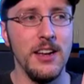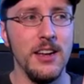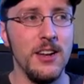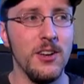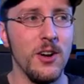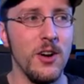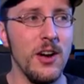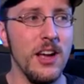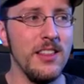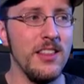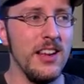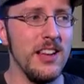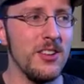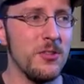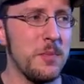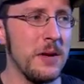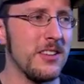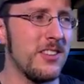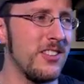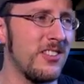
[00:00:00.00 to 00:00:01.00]
you know, and they
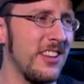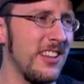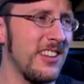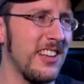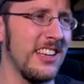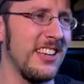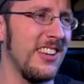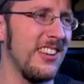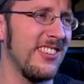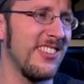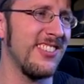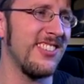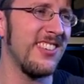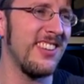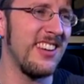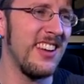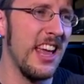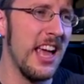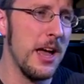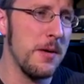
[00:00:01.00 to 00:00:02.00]
expect to see, like, you know,
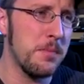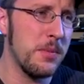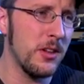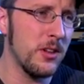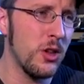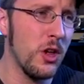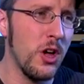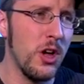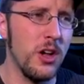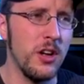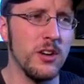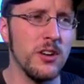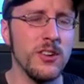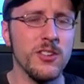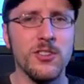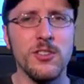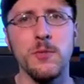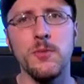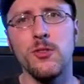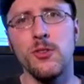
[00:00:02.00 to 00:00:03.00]
an epilogue
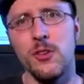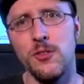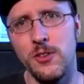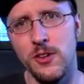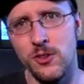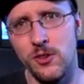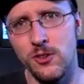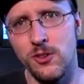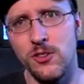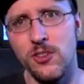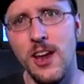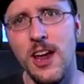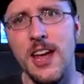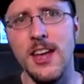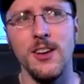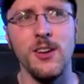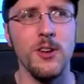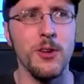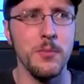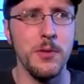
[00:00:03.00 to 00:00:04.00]
or some sort of
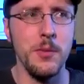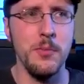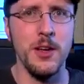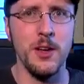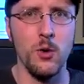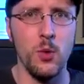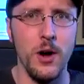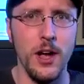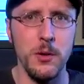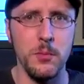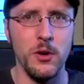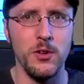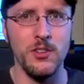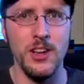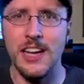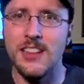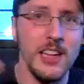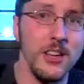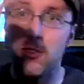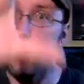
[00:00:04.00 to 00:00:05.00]
understanding or maybe a quiet
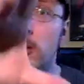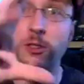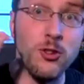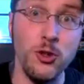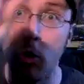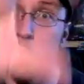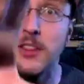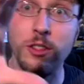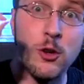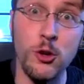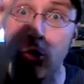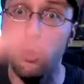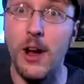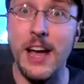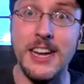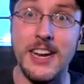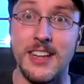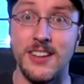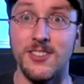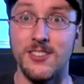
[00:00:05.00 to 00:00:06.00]
moment, and they start showing the
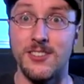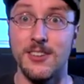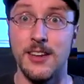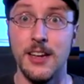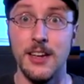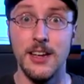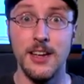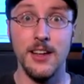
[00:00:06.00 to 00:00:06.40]
credits.